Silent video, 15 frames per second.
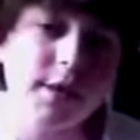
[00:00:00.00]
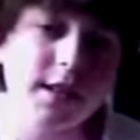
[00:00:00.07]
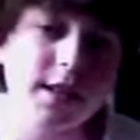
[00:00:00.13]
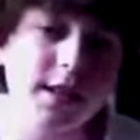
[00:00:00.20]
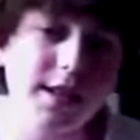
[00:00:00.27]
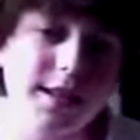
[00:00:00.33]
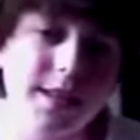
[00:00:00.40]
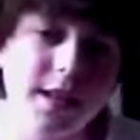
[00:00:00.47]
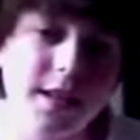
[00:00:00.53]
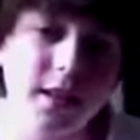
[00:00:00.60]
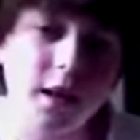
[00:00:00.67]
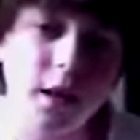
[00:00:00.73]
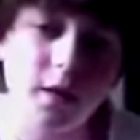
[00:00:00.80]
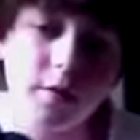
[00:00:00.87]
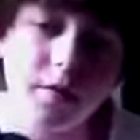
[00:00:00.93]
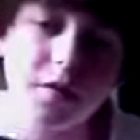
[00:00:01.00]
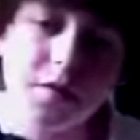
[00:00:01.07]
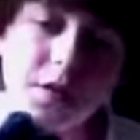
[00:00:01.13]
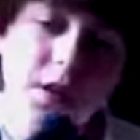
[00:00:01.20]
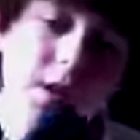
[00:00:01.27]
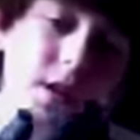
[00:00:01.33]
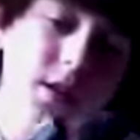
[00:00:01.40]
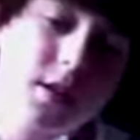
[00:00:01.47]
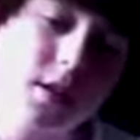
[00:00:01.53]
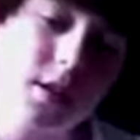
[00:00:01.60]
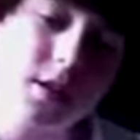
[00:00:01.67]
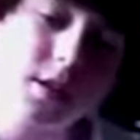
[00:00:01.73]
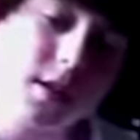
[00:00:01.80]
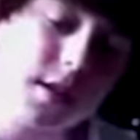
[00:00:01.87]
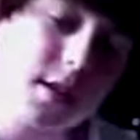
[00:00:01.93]
really need the glove.
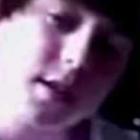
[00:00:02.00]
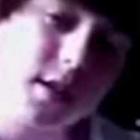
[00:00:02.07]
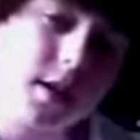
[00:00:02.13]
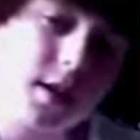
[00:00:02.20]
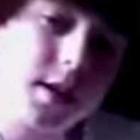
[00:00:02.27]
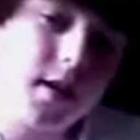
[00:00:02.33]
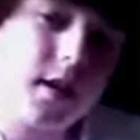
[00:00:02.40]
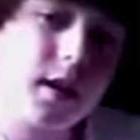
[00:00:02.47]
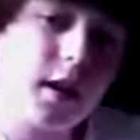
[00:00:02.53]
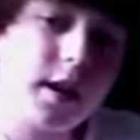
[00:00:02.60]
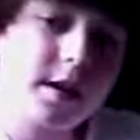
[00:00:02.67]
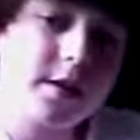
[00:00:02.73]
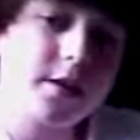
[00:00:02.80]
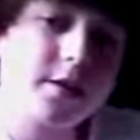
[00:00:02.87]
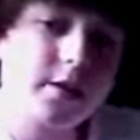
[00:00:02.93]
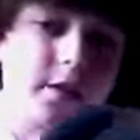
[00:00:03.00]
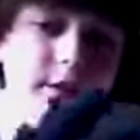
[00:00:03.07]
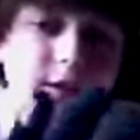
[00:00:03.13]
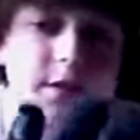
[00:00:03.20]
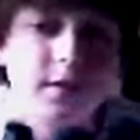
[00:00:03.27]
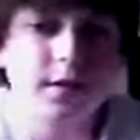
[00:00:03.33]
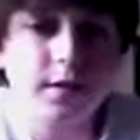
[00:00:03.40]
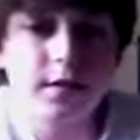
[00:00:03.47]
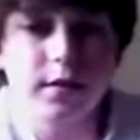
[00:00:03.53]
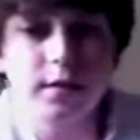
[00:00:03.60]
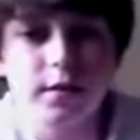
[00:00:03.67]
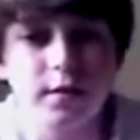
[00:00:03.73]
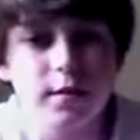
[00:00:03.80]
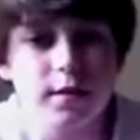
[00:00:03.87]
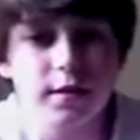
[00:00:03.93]
Uh, I just do this
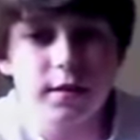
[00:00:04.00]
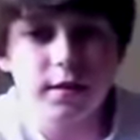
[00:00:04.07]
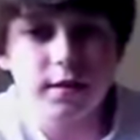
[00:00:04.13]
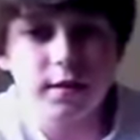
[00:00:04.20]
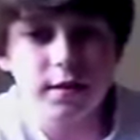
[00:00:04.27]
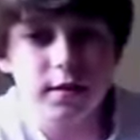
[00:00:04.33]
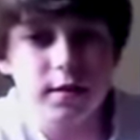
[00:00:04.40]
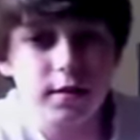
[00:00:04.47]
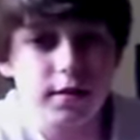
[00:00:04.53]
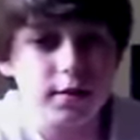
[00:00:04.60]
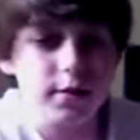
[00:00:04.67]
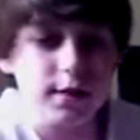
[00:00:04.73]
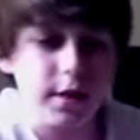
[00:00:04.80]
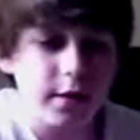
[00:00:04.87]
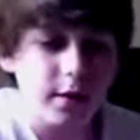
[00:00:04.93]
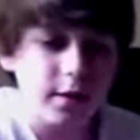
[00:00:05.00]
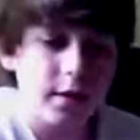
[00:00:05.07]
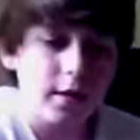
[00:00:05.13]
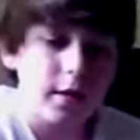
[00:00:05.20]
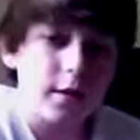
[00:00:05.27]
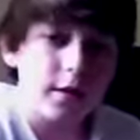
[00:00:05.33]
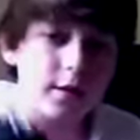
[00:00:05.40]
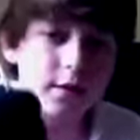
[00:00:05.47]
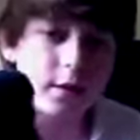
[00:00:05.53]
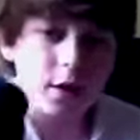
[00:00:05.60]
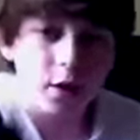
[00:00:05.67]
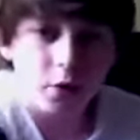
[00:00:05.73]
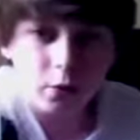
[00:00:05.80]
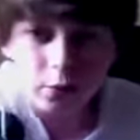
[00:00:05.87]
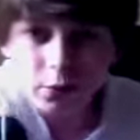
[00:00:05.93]
because it's easier to use now. You
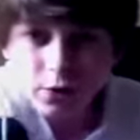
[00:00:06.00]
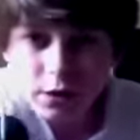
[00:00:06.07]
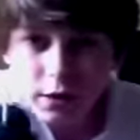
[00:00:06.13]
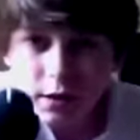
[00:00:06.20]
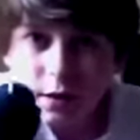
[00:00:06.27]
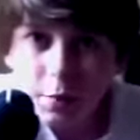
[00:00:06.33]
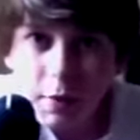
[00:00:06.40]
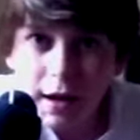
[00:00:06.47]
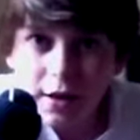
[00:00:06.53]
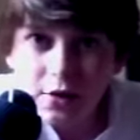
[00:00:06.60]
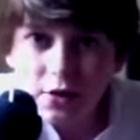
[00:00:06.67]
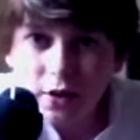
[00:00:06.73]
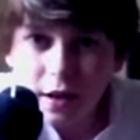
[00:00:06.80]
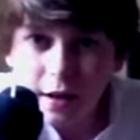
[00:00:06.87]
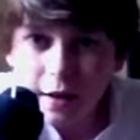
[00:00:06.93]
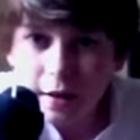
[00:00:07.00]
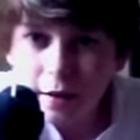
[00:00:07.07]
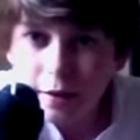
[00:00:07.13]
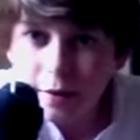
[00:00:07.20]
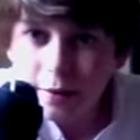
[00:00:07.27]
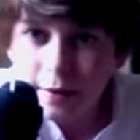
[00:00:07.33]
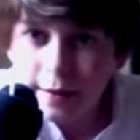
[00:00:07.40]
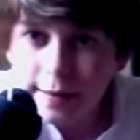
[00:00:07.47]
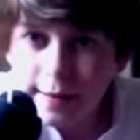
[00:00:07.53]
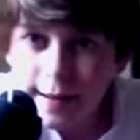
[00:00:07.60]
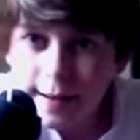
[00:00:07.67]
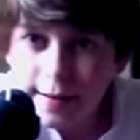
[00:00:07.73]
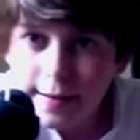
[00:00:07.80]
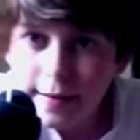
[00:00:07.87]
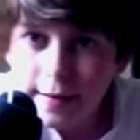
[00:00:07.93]
hold the matchstick like
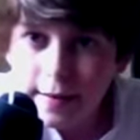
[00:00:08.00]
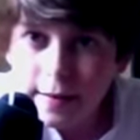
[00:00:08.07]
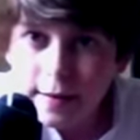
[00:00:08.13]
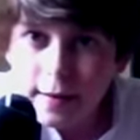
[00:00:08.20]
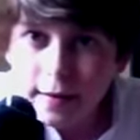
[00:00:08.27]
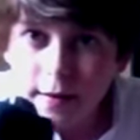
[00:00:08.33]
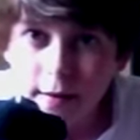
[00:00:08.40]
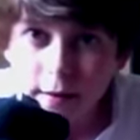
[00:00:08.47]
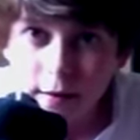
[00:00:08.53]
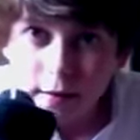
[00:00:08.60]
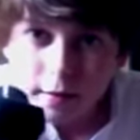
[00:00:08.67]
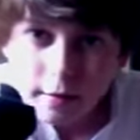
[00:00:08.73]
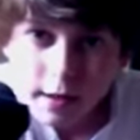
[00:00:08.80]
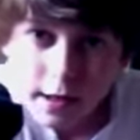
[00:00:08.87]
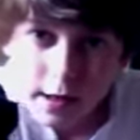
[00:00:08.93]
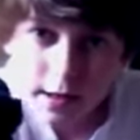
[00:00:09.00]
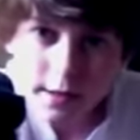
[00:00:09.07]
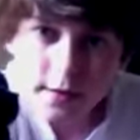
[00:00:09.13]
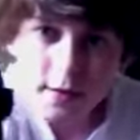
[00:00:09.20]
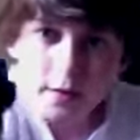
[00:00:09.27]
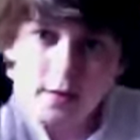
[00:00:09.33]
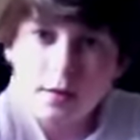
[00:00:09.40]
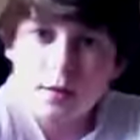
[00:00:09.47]
that. Right.